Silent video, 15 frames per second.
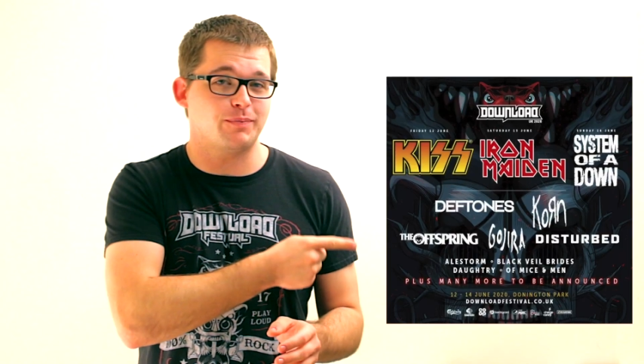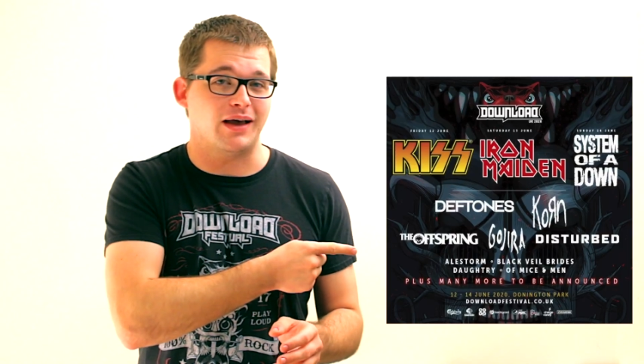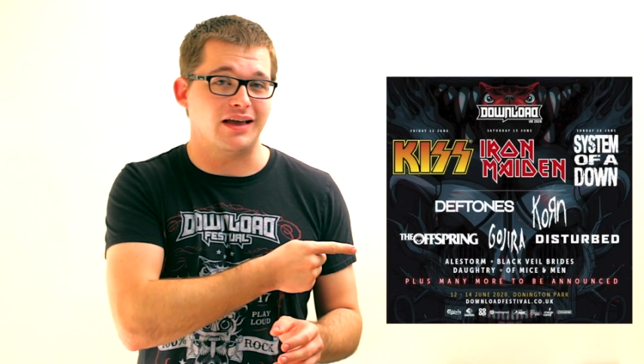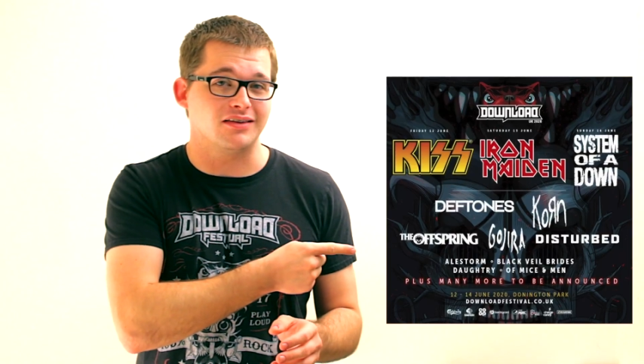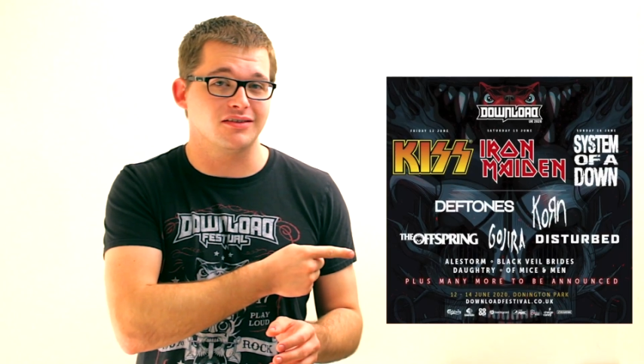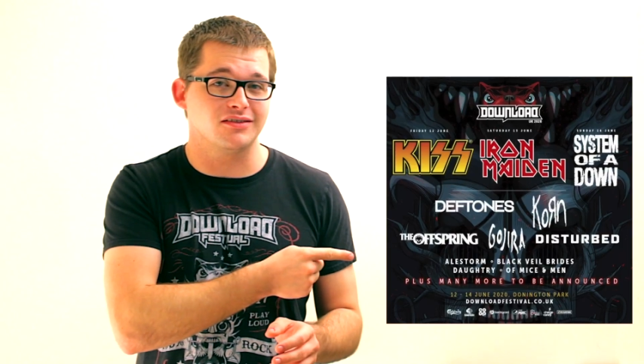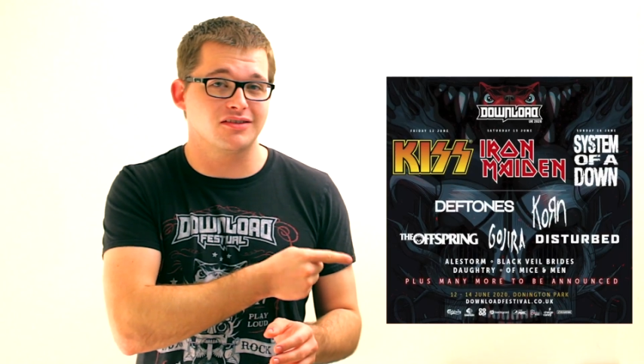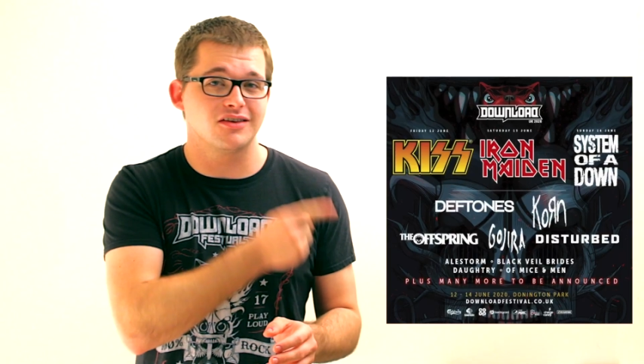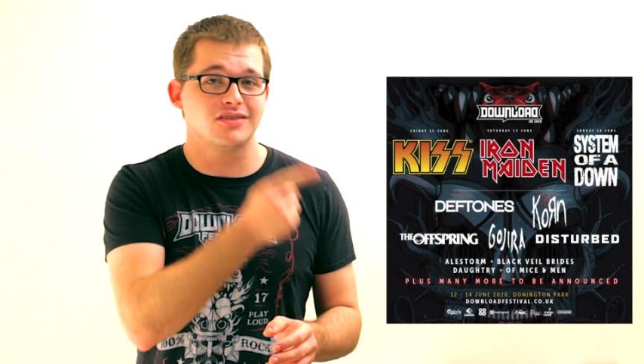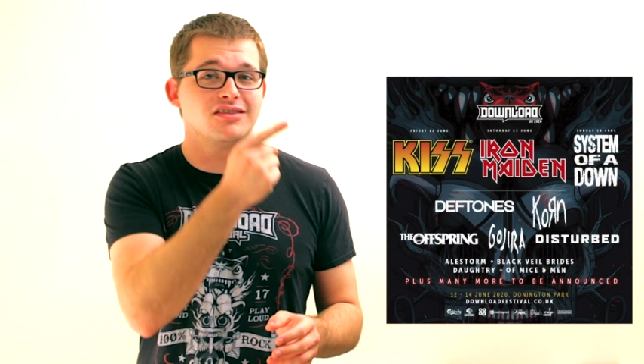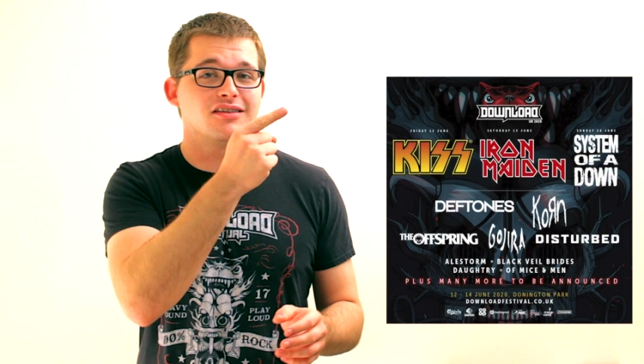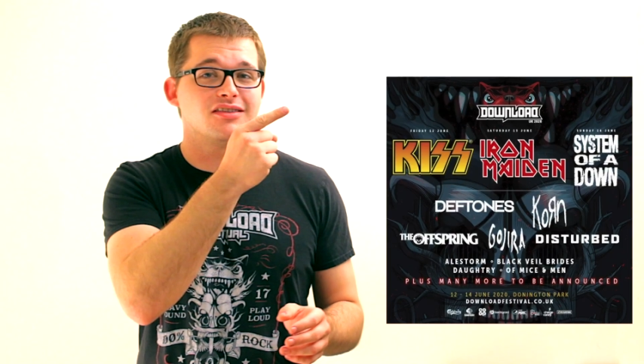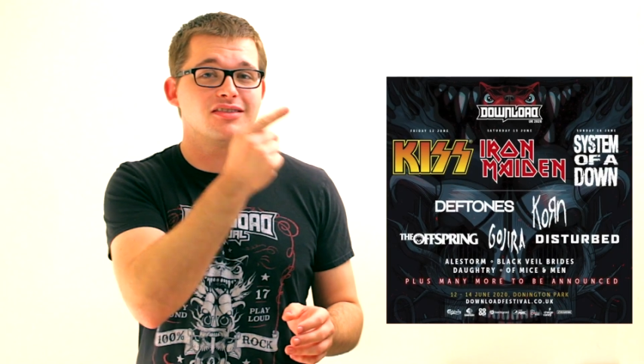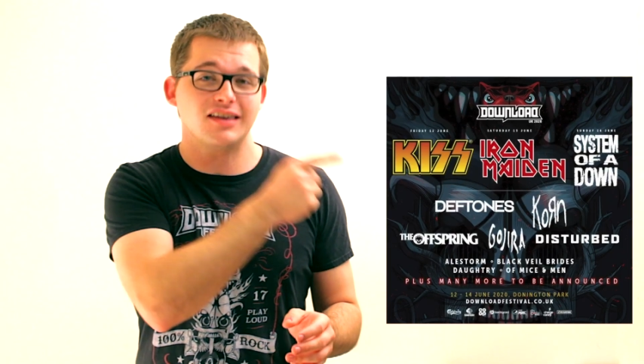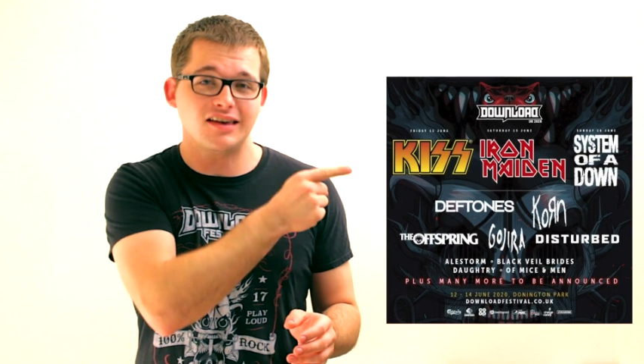bands
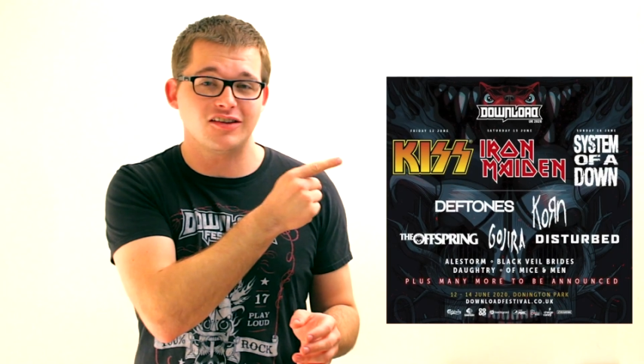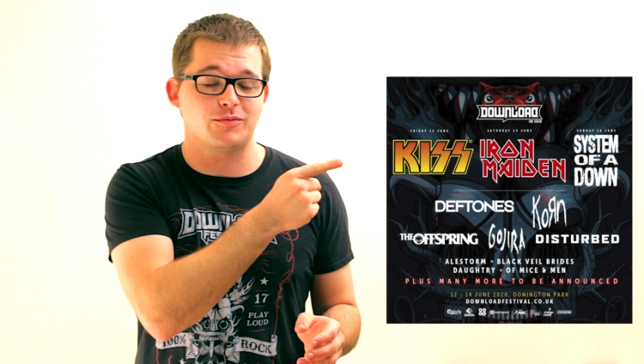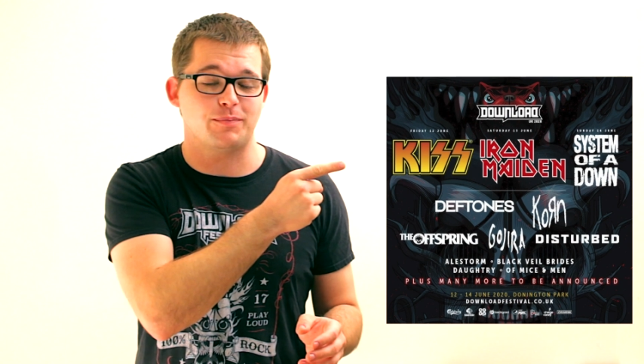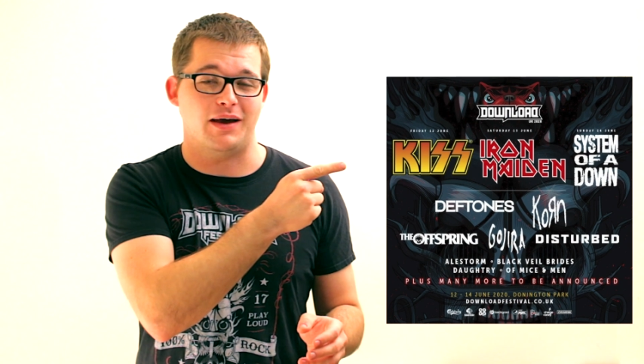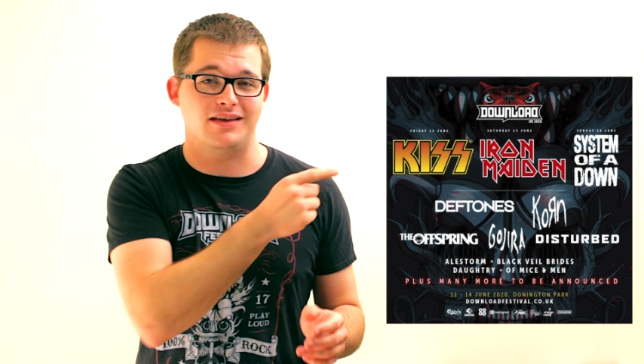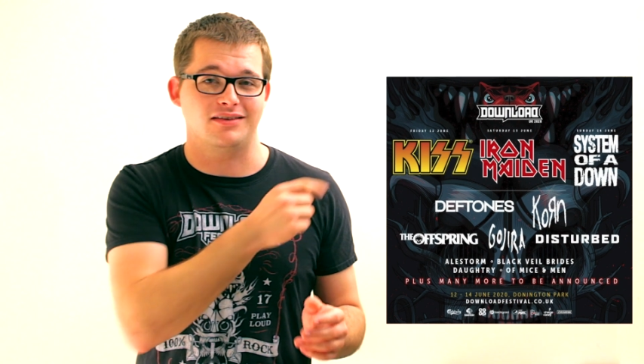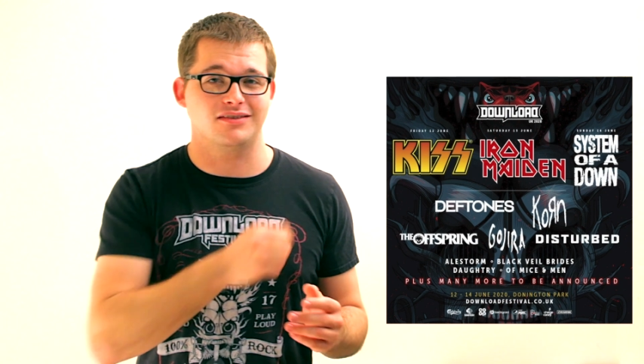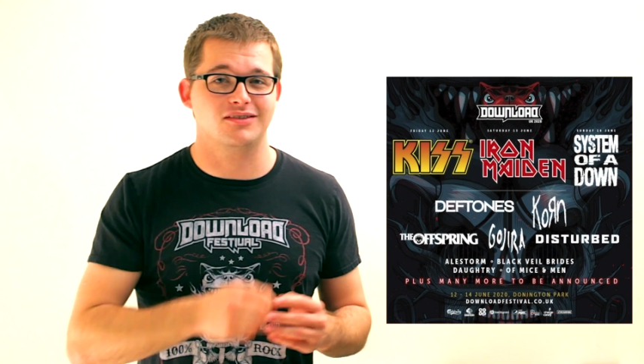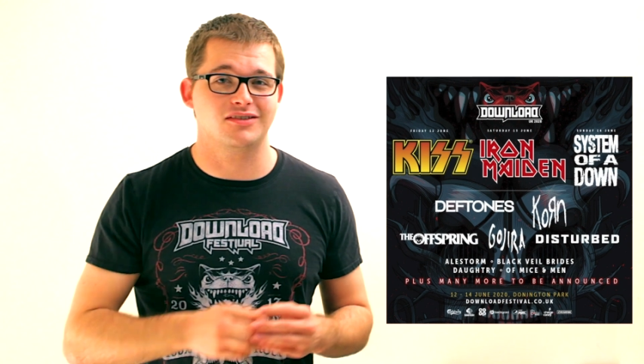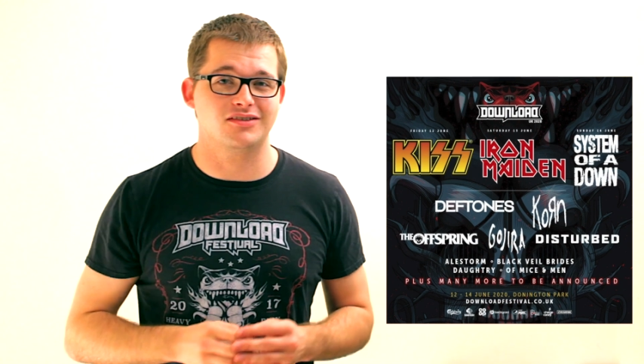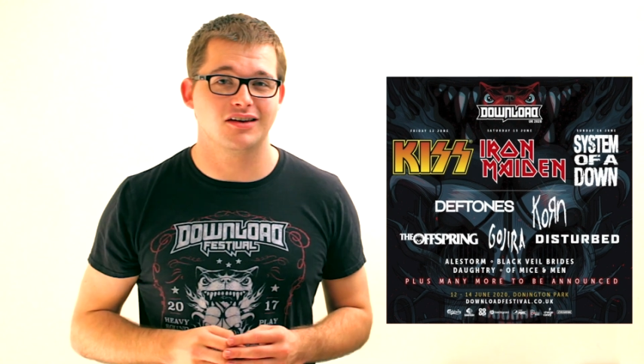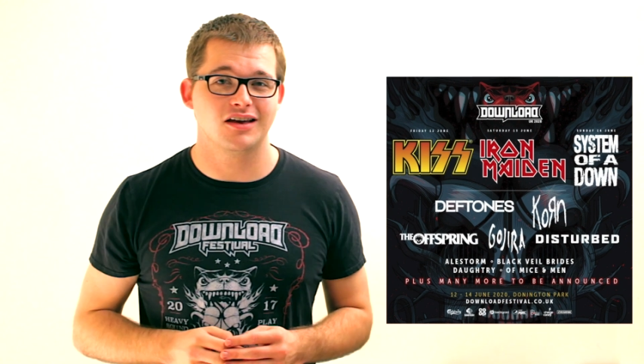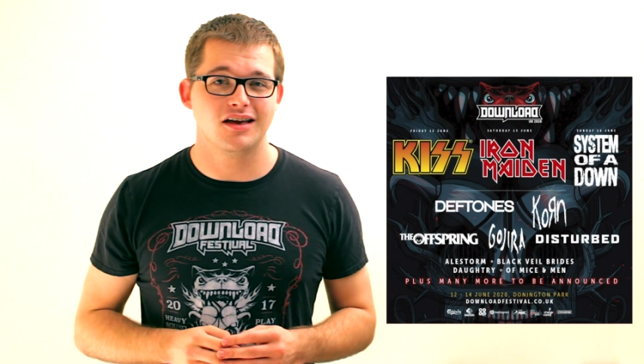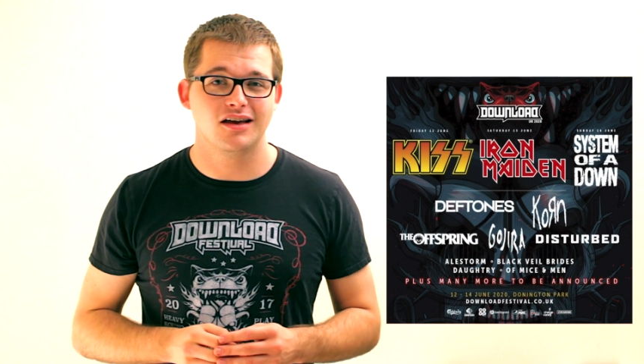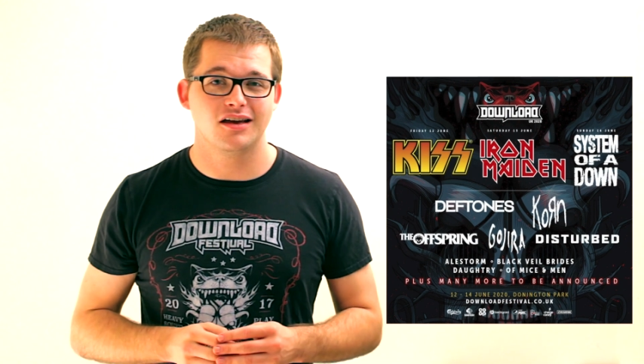than these
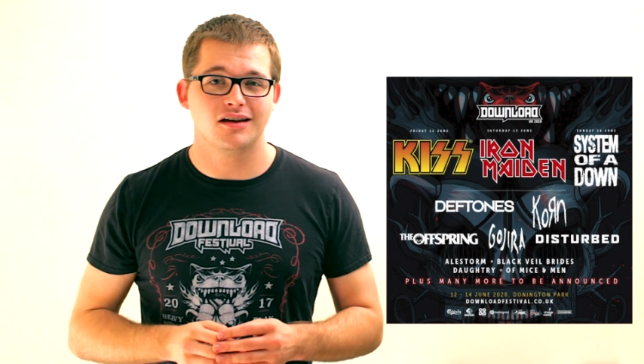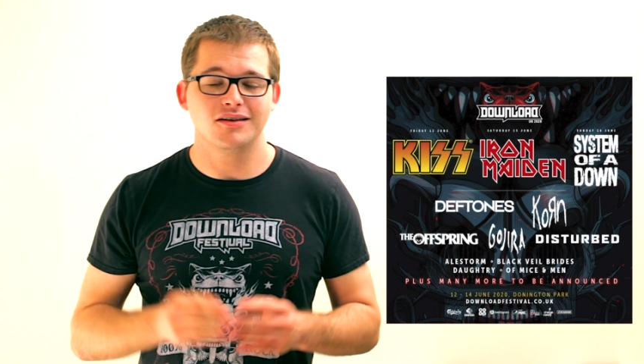bands.